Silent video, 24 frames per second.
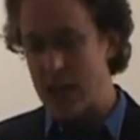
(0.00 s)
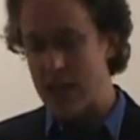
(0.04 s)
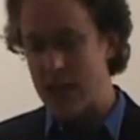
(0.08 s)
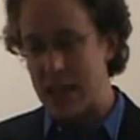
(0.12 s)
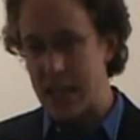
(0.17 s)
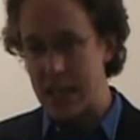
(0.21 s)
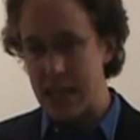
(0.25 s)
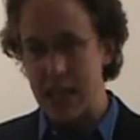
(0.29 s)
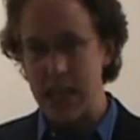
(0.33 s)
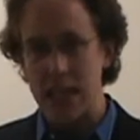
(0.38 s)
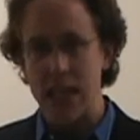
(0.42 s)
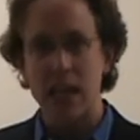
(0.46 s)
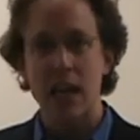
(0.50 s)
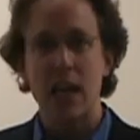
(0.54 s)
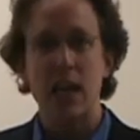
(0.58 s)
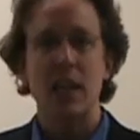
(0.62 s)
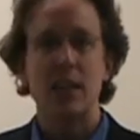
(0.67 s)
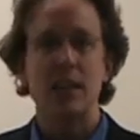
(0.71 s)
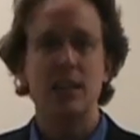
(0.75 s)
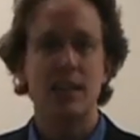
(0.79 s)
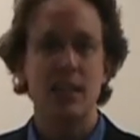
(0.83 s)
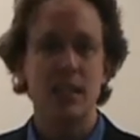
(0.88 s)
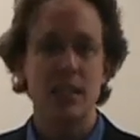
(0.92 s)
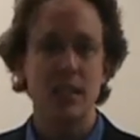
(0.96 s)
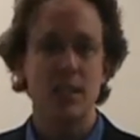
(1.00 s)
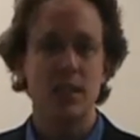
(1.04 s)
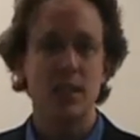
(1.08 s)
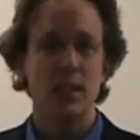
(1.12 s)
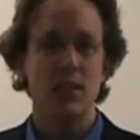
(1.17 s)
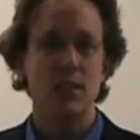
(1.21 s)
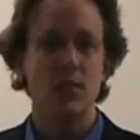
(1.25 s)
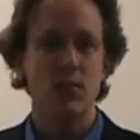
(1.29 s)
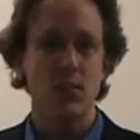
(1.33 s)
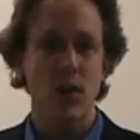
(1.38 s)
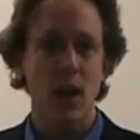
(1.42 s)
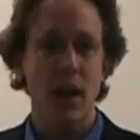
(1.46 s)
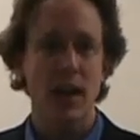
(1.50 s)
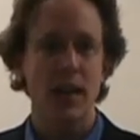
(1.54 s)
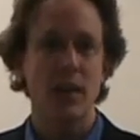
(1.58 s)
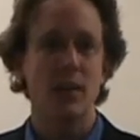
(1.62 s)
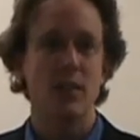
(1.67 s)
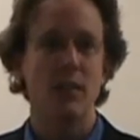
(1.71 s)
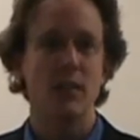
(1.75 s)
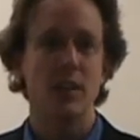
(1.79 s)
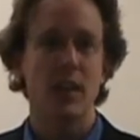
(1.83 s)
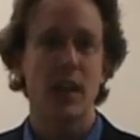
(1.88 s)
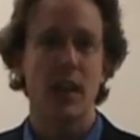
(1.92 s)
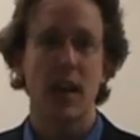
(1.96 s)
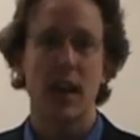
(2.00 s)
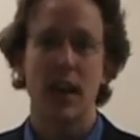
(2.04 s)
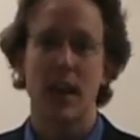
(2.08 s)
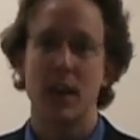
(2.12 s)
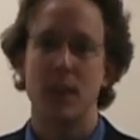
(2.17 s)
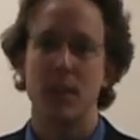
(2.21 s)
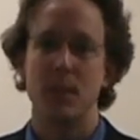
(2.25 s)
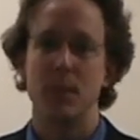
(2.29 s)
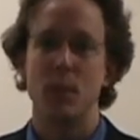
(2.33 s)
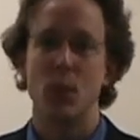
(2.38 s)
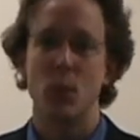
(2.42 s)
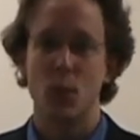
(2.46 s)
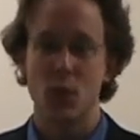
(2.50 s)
The DC trial